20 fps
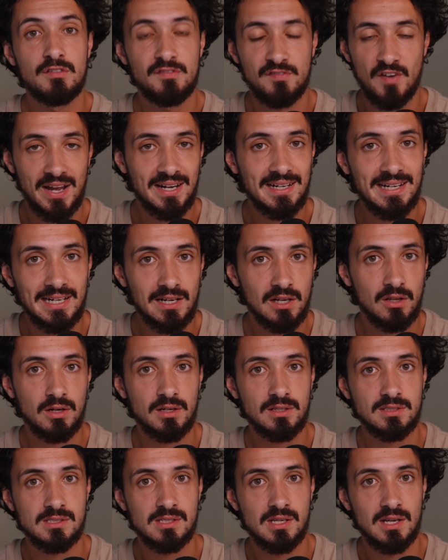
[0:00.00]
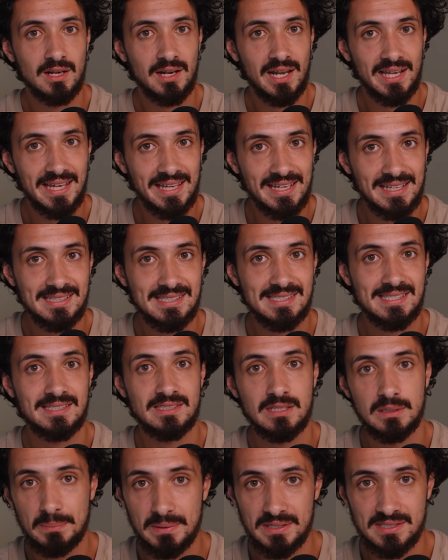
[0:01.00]
finally looks like a
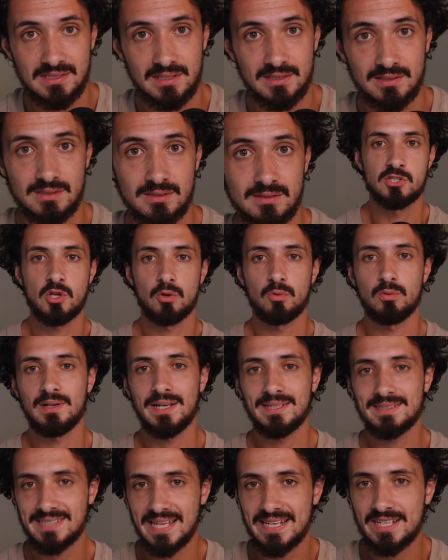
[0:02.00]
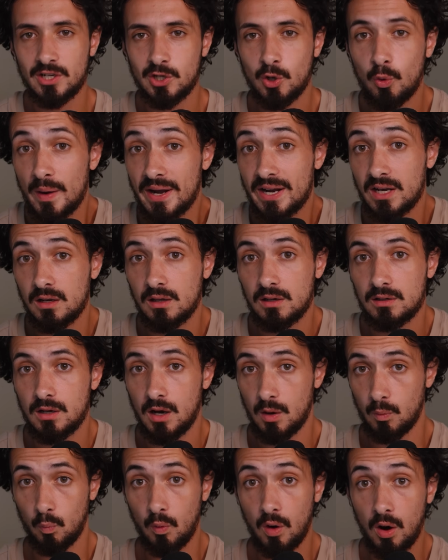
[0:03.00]
consistent business. So let's take a quick look
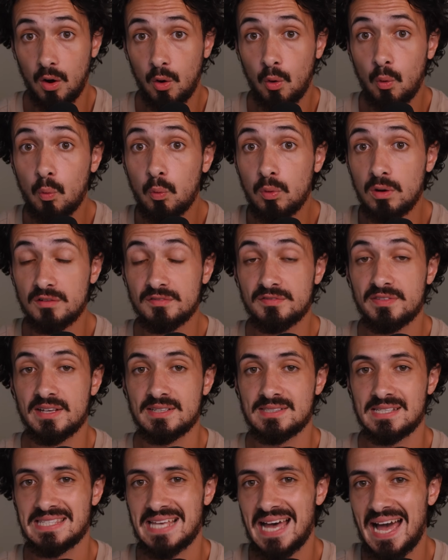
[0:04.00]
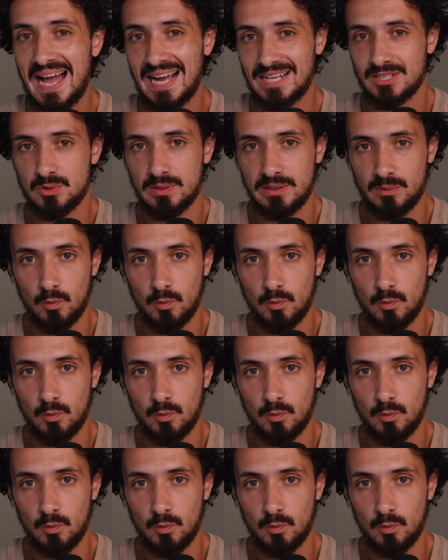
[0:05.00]
at what all of this is actually